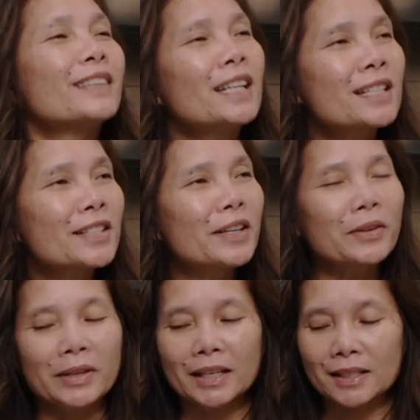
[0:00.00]
Here's the
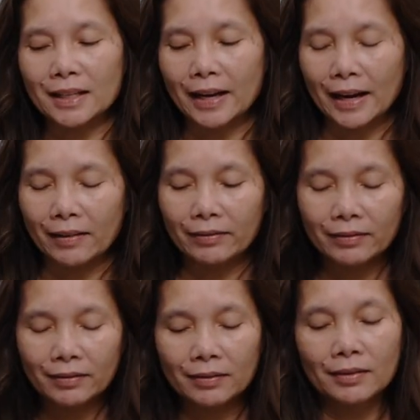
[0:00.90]
ingredients I have.
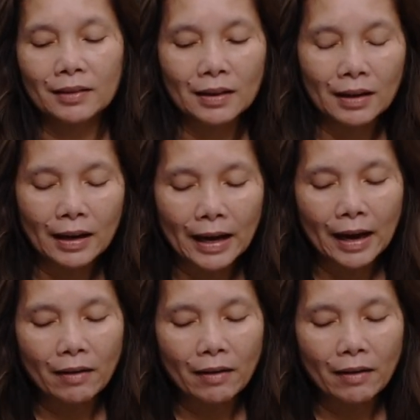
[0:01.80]
I